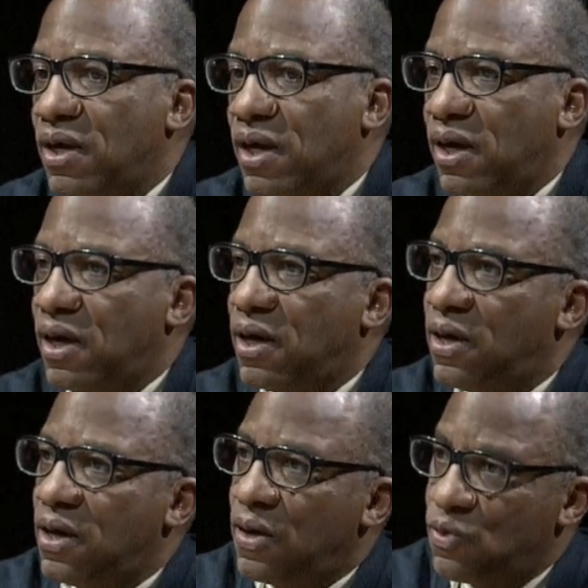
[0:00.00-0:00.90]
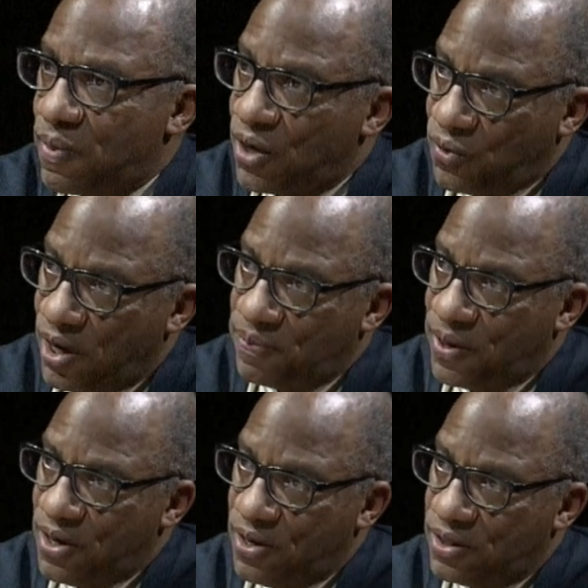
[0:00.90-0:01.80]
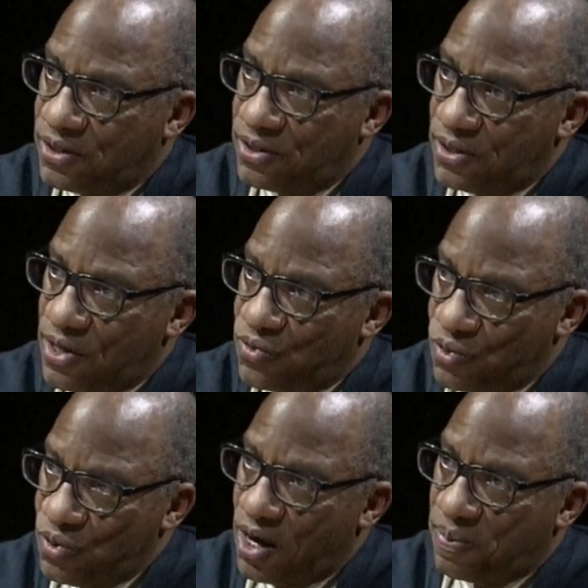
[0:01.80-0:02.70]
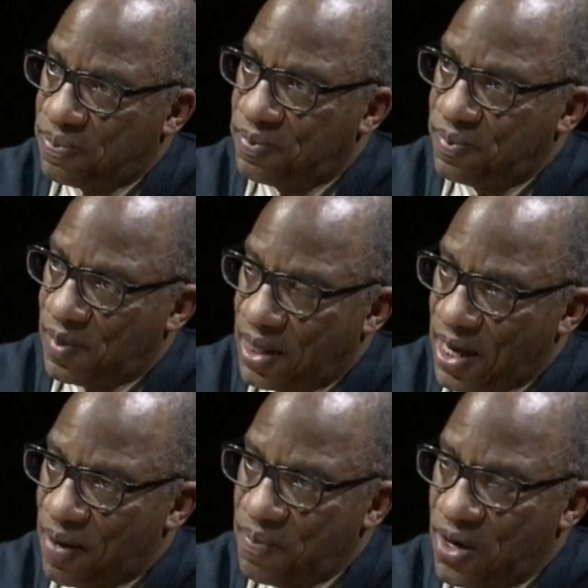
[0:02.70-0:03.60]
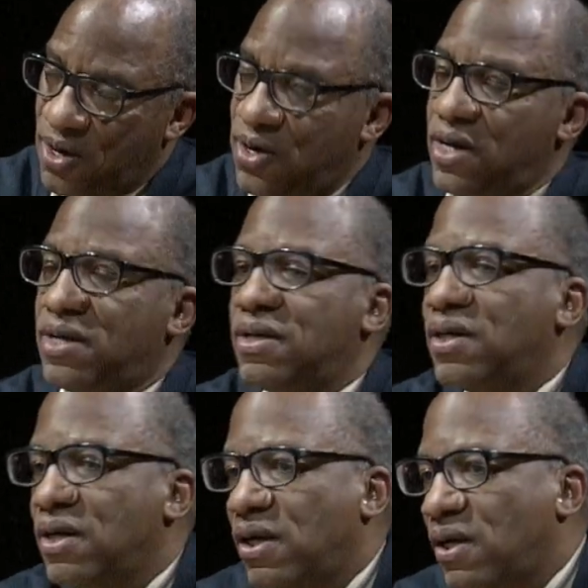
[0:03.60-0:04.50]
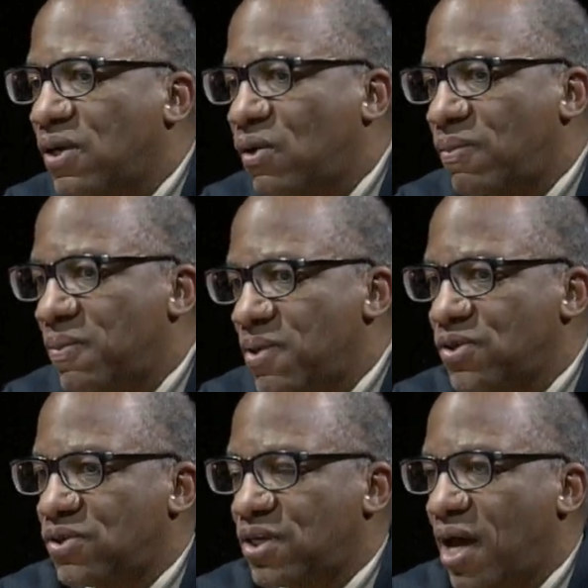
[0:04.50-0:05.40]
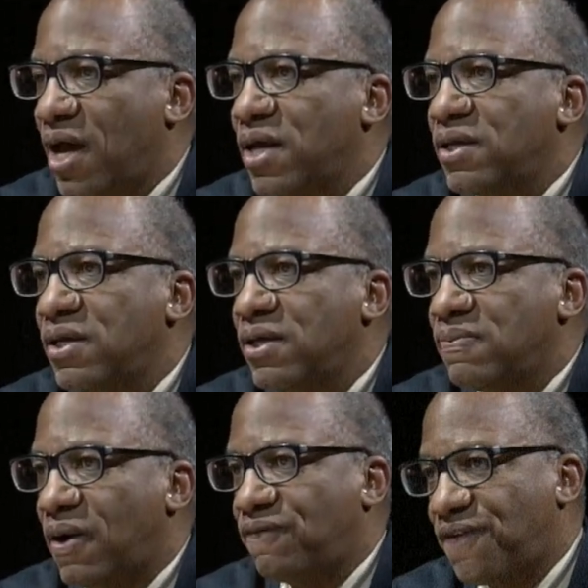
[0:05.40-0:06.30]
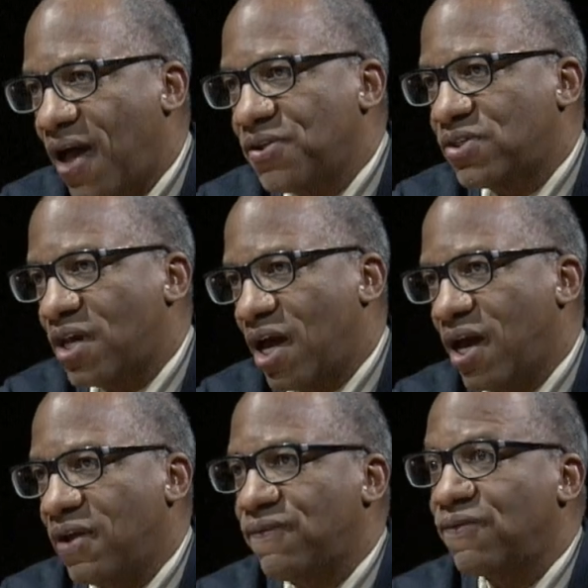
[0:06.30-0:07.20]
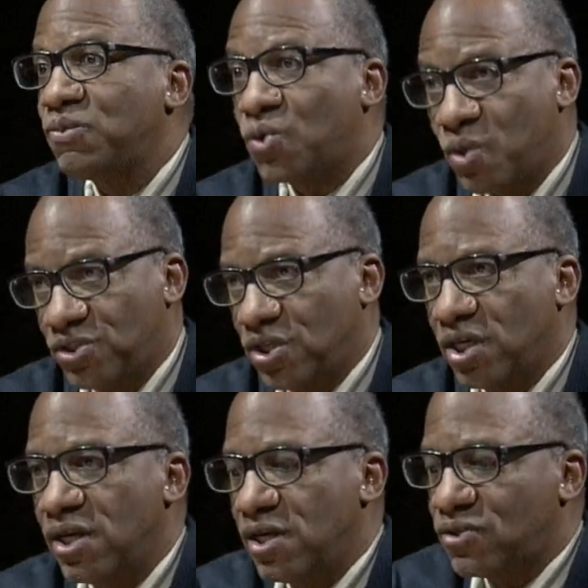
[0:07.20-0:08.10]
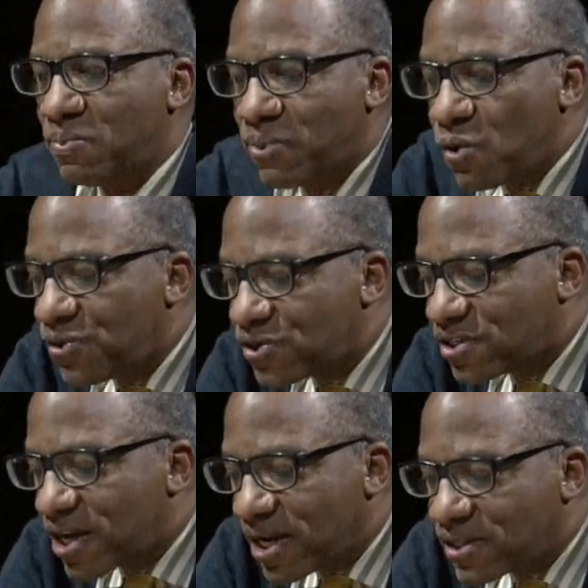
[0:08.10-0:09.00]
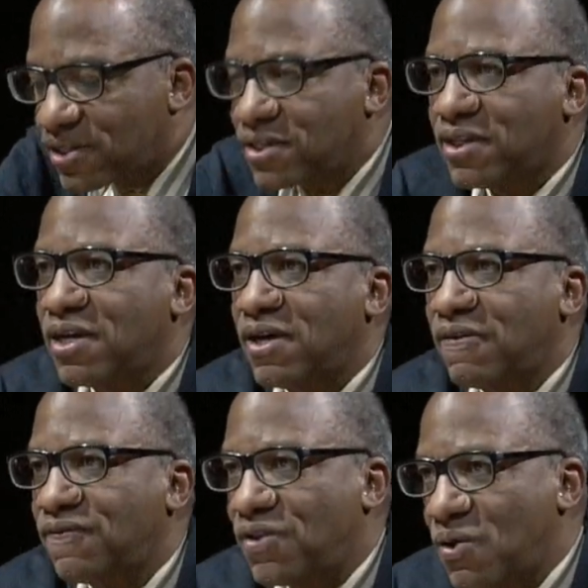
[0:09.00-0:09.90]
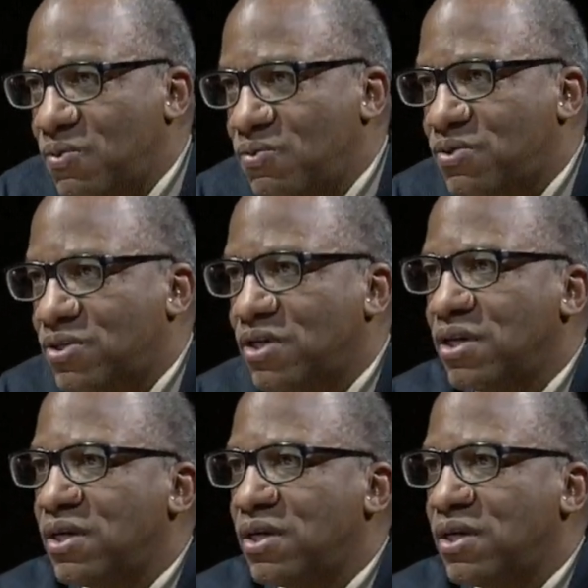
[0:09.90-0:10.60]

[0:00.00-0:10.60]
uh, where my grandparents grew up and got married uh, on my mother's side. Mm-hmm. My father's side from Georgia. So both sets of those